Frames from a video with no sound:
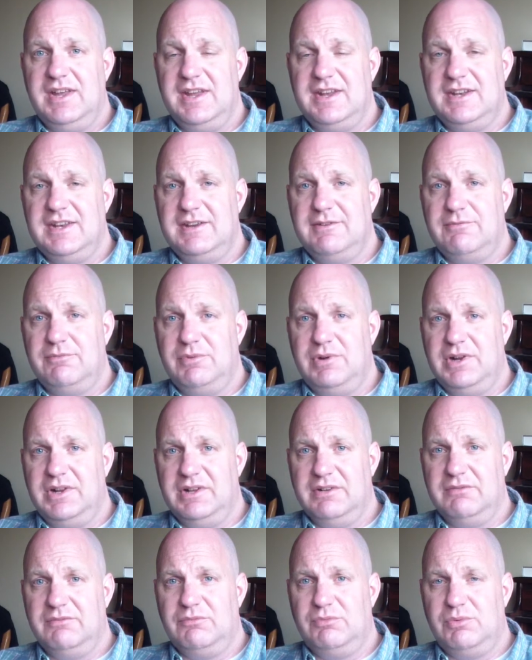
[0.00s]
any
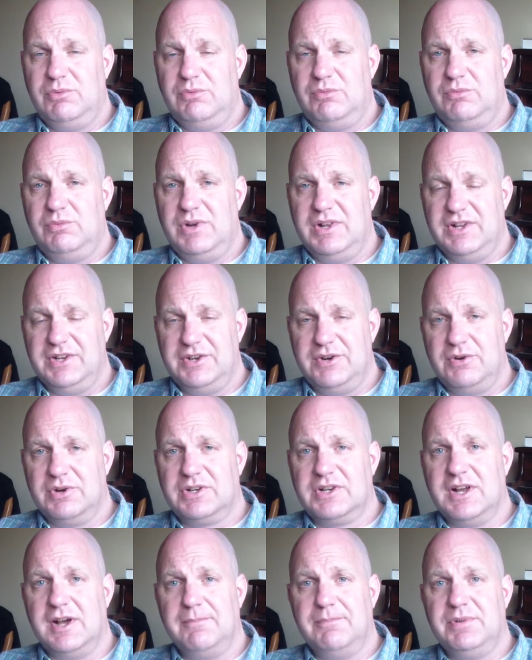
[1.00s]

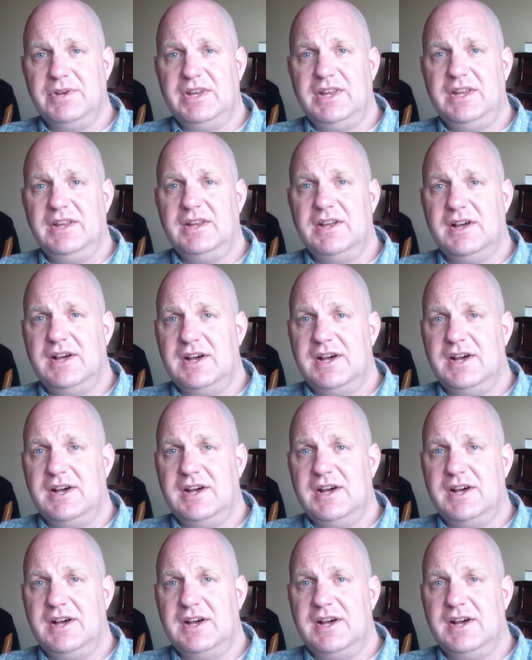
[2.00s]
realtor company.